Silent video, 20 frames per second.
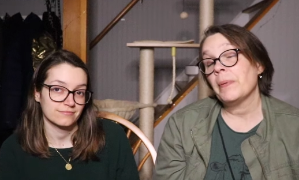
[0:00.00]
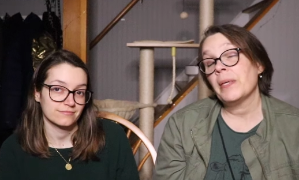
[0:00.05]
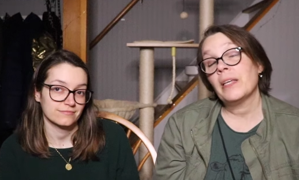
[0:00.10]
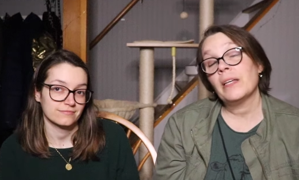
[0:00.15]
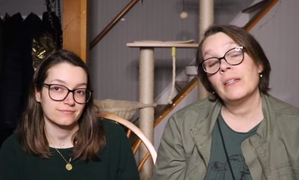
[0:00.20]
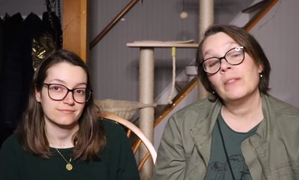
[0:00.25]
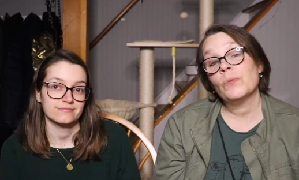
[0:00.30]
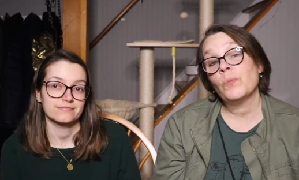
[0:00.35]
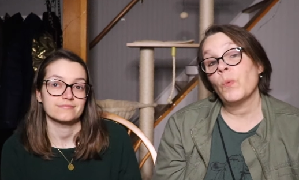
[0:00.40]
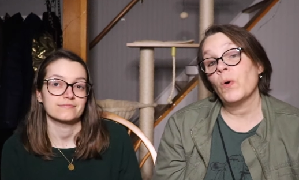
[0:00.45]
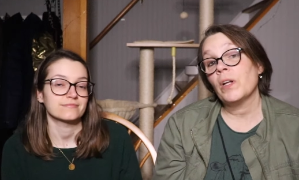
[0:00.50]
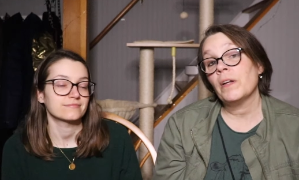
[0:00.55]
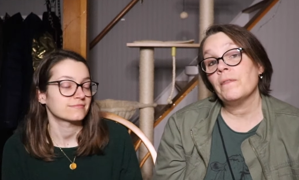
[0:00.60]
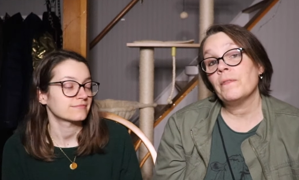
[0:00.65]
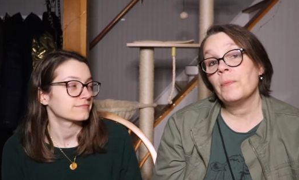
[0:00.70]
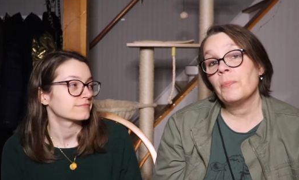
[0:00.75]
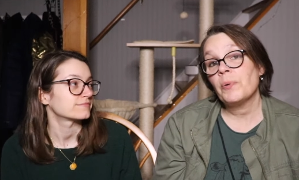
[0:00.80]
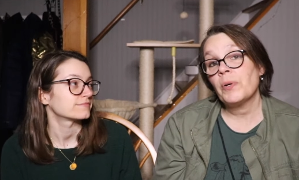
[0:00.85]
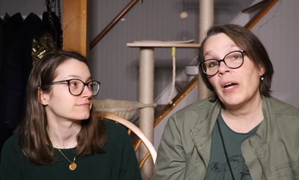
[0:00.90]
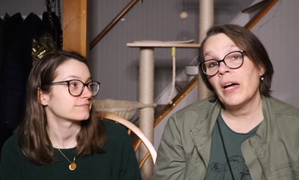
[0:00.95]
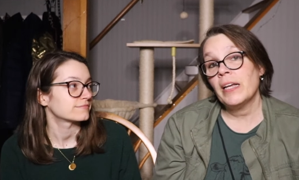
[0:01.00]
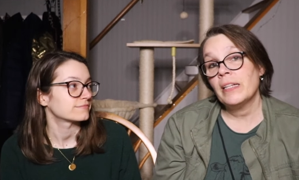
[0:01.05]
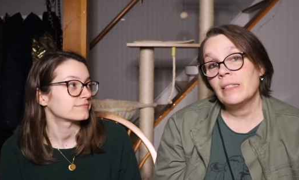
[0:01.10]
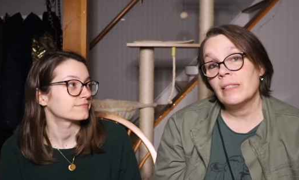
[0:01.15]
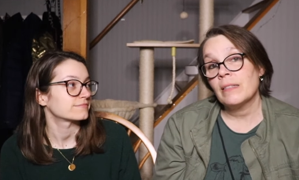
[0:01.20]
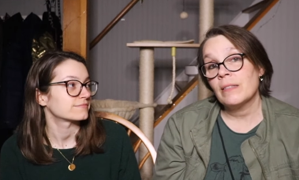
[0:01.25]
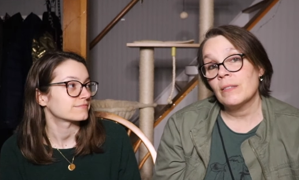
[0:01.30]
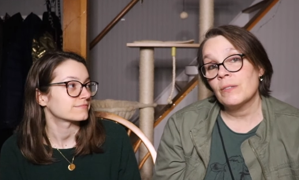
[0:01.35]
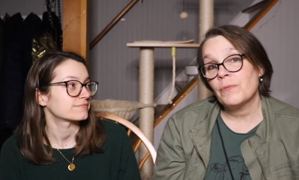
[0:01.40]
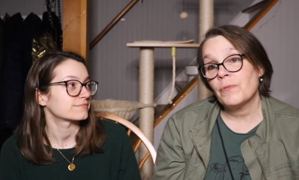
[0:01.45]
Speaker 1: because one of the
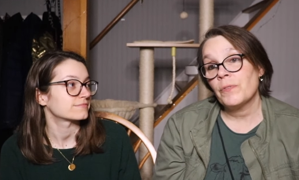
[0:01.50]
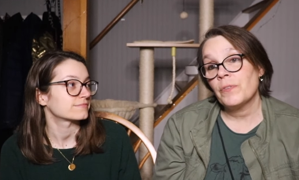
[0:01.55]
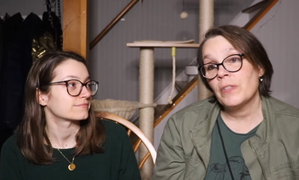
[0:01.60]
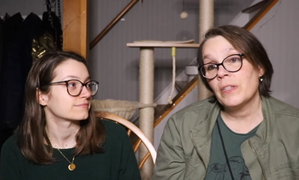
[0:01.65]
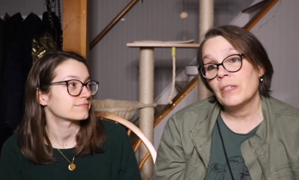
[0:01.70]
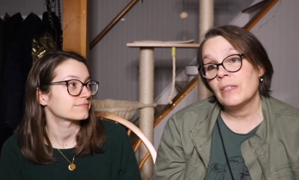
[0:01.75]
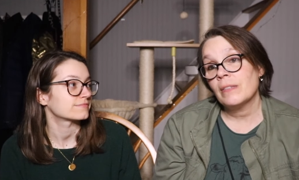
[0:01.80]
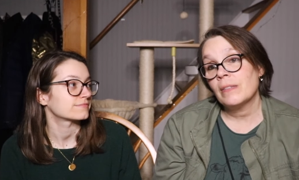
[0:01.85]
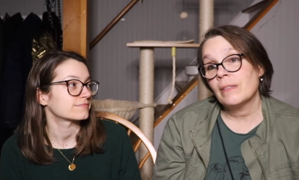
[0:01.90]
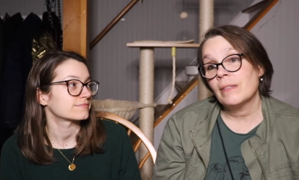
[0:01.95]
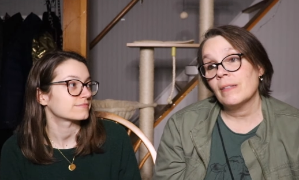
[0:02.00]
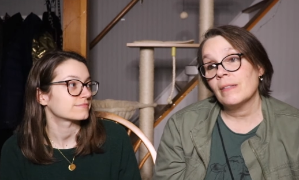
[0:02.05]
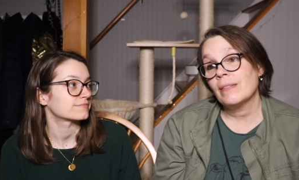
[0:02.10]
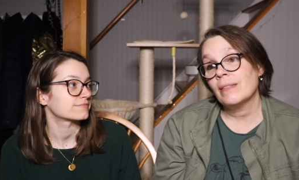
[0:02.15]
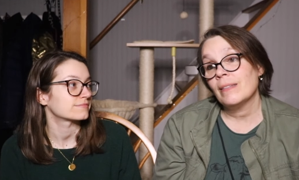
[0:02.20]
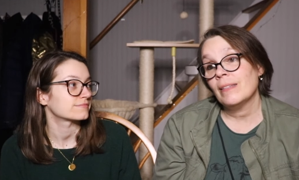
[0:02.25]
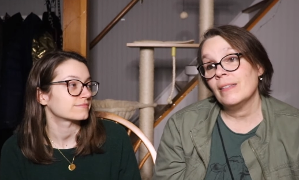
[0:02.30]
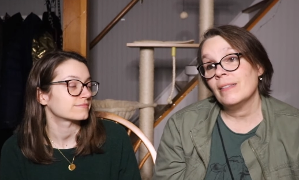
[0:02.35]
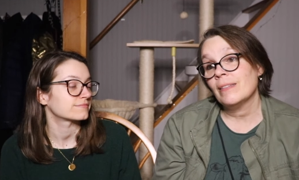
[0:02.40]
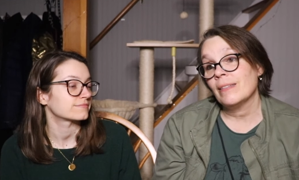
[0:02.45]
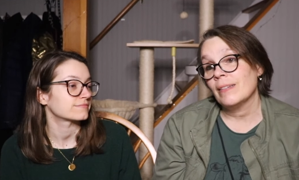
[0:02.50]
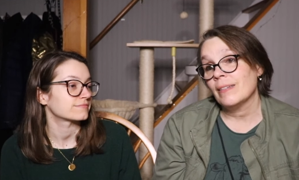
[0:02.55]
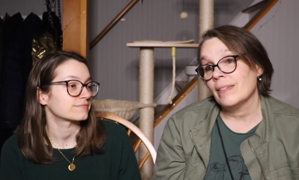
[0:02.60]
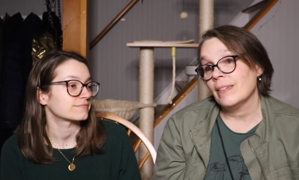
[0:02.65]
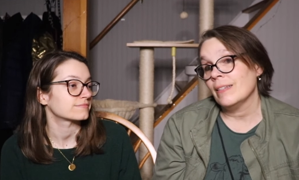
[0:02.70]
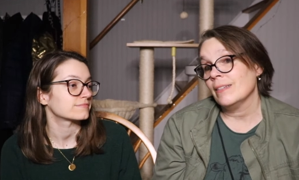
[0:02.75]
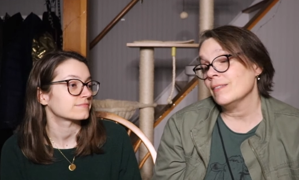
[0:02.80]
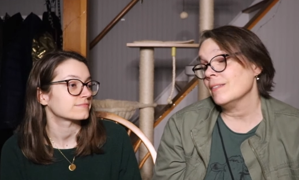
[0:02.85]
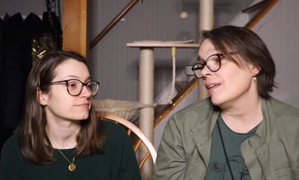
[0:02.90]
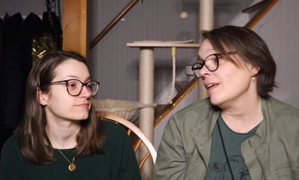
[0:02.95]
prizes for this season
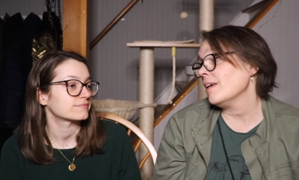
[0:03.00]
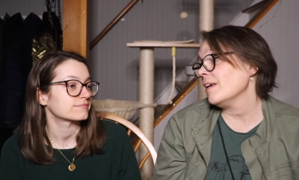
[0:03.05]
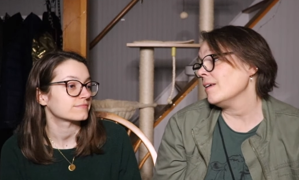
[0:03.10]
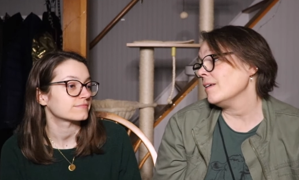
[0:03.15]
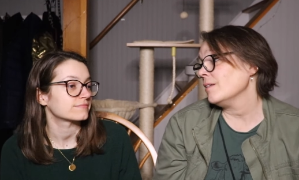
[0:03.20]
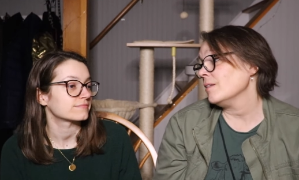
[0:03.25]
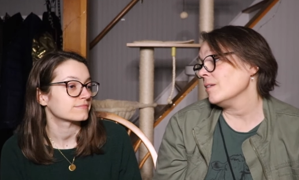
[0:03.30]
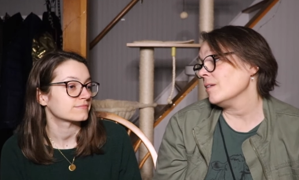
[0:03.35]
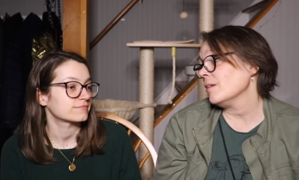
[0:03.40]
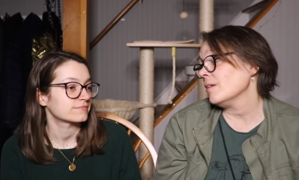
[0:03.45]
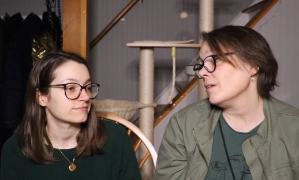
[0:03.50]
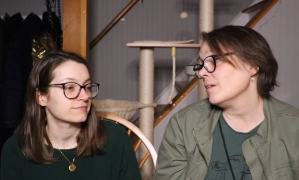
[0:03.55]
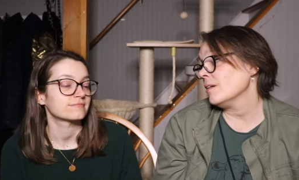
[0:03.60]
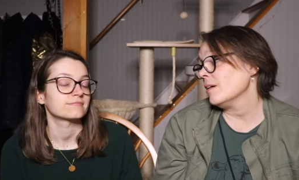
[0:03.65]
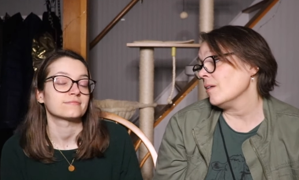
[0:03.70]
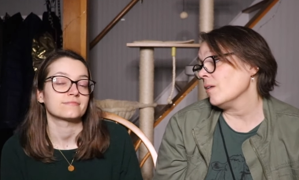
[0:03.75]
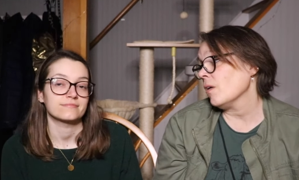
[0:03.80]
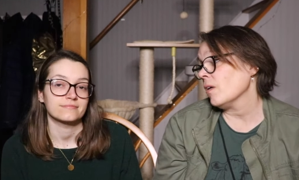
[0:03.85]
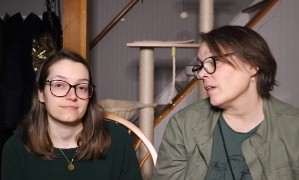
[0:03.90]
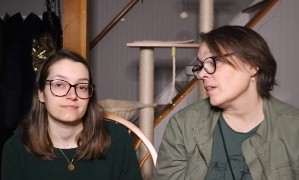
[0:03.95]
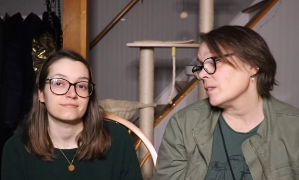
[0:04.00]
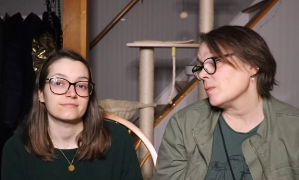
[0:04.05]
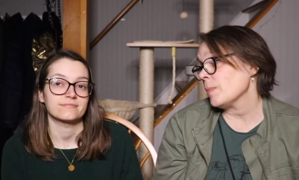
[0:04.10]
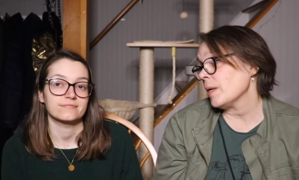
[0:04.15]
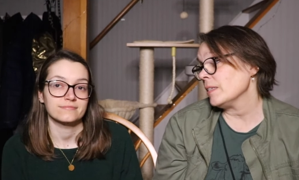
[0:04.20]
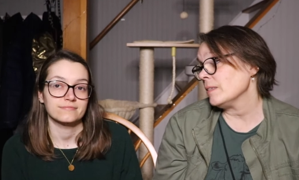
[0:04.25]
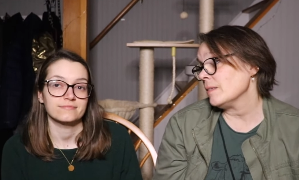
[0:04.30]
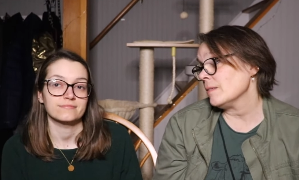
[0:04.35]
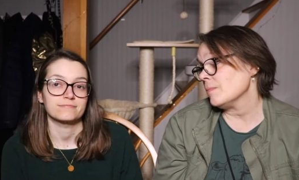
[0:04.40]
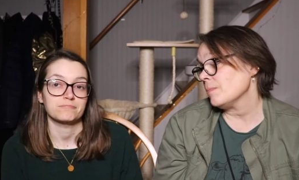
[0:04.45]
is a all
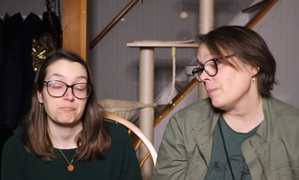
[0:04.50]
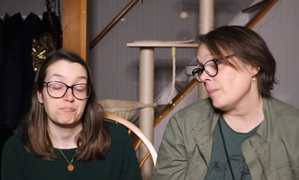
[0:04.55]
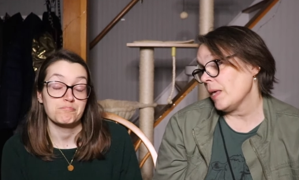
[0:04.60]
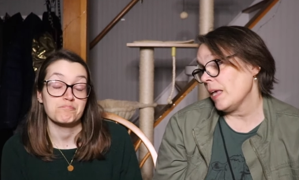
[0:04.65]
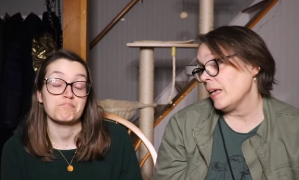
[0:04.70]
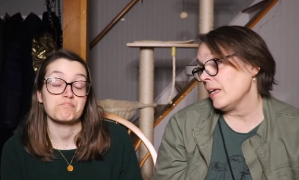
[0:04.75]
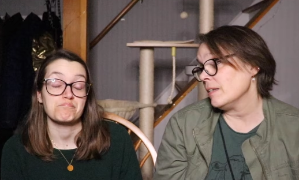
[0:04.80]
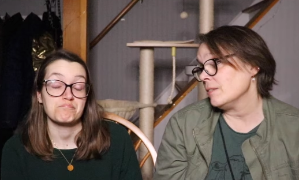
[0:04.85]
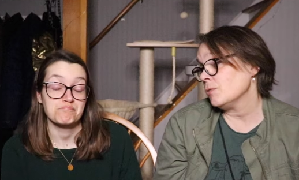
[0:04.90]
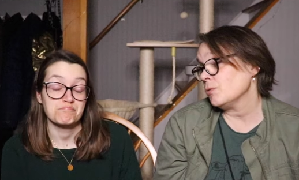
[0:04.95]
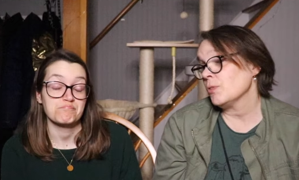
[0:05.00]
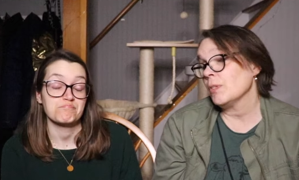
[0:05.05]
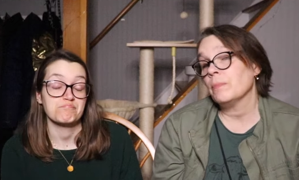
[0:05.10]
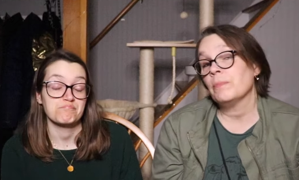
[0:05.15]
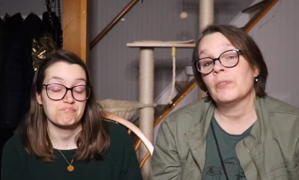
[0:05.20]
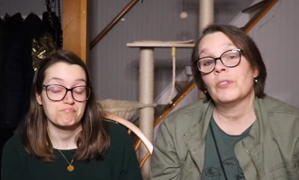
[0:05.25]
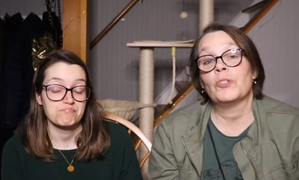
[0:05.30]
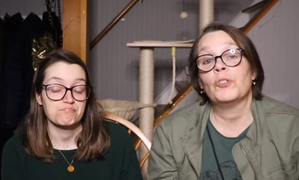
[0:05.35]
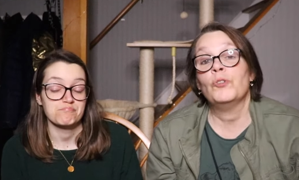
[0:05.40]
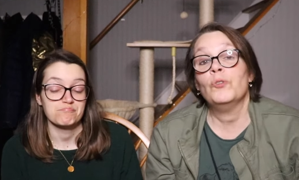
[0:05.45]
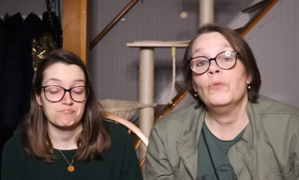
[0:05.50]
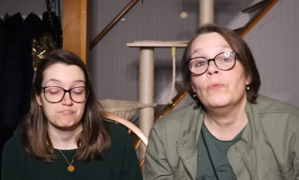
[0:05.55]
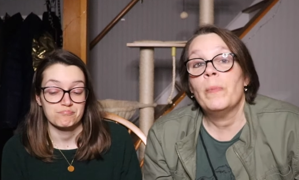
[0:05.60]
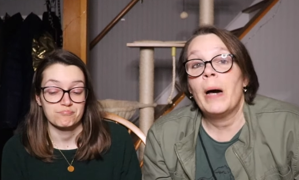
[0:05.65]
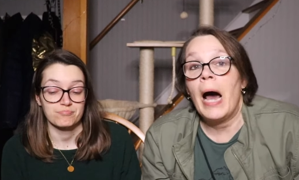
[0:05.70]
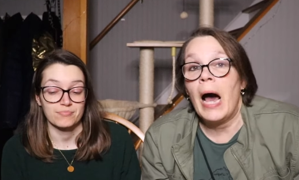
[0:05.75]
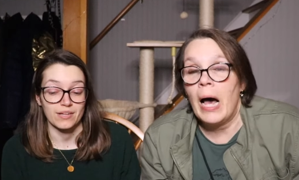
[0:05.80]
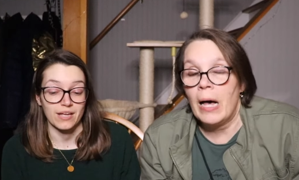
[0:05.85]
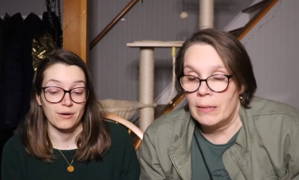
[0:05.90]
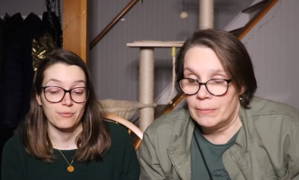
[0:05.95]
expenses paid trip to
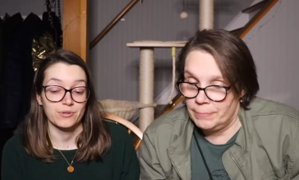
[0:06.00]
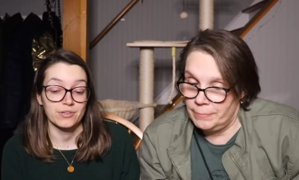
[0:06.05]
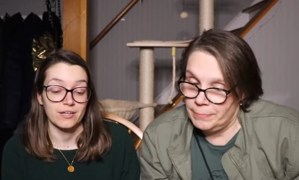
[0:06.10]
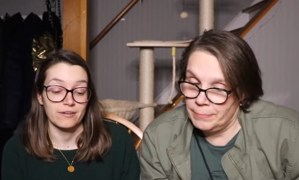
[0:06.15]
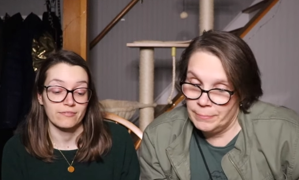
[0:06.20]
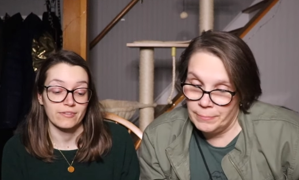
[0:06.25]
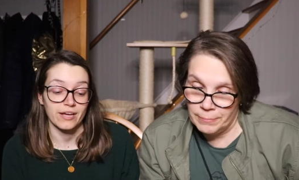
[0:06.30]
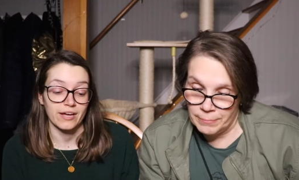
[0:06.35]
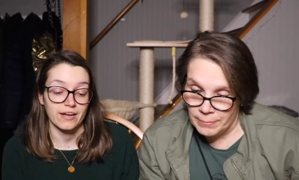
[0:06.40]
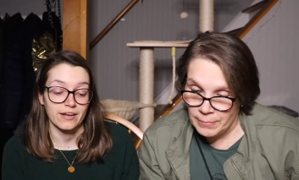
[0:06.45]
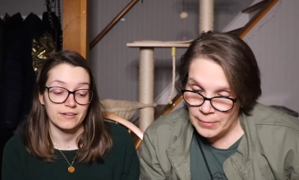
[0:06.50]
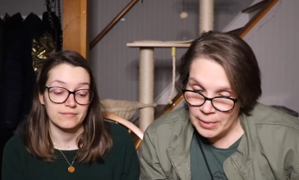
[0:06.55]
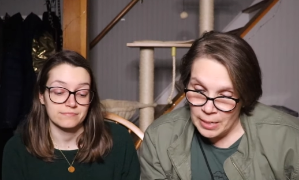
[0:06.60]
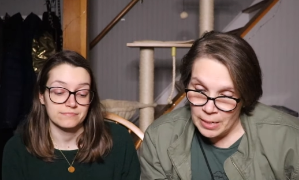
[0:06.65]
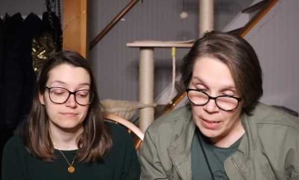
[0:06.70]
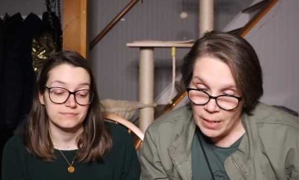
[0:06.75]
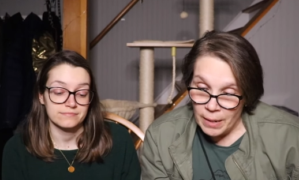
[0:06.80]
Cuba. I would love that.